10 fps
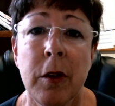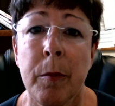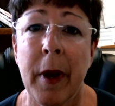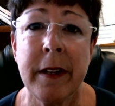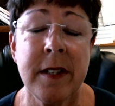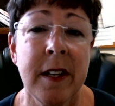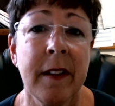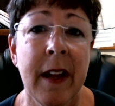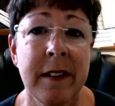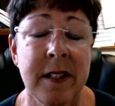by
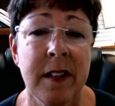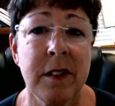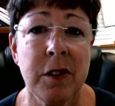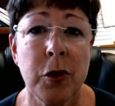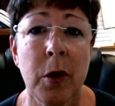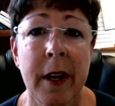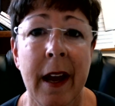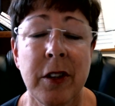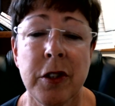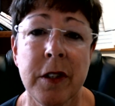seeing that census, you can
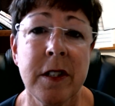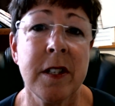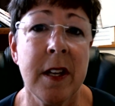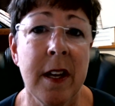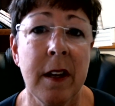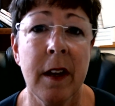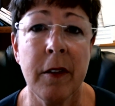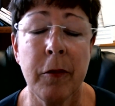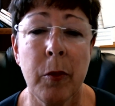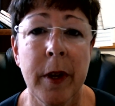actually see
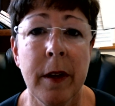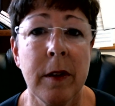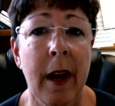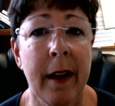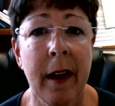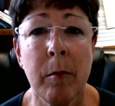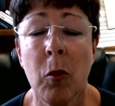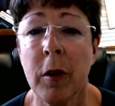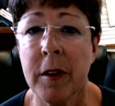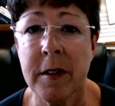if we get
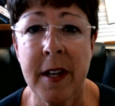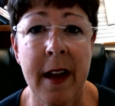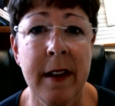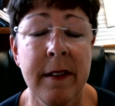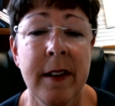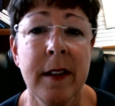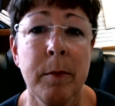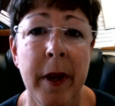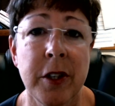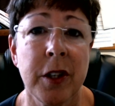more than 10
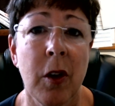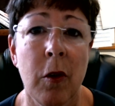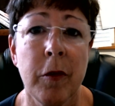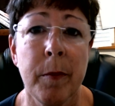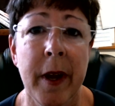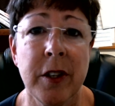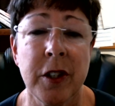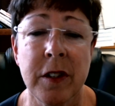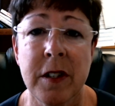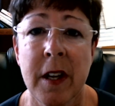inpatient COVID
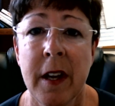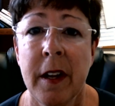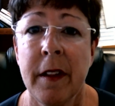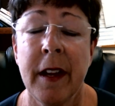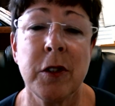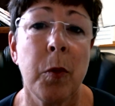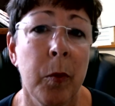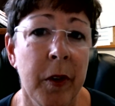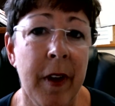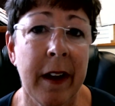patients, that's when
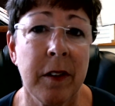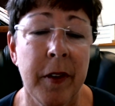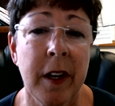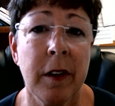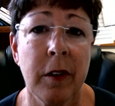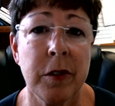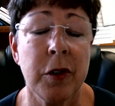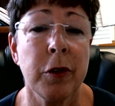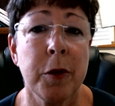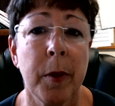we've activated our
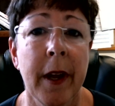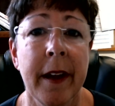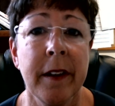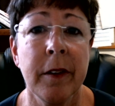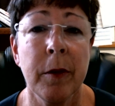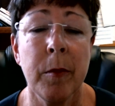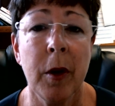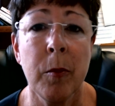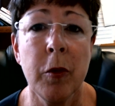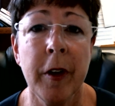surge plan and are
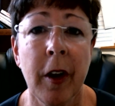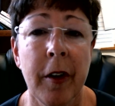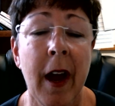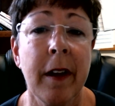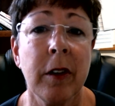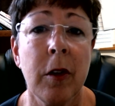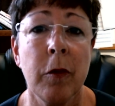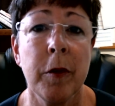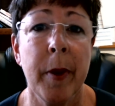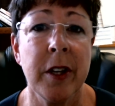moving our
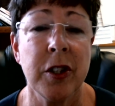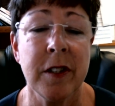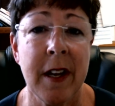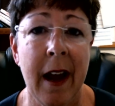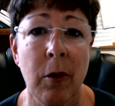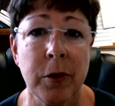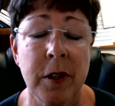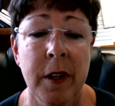non-COVID patients out.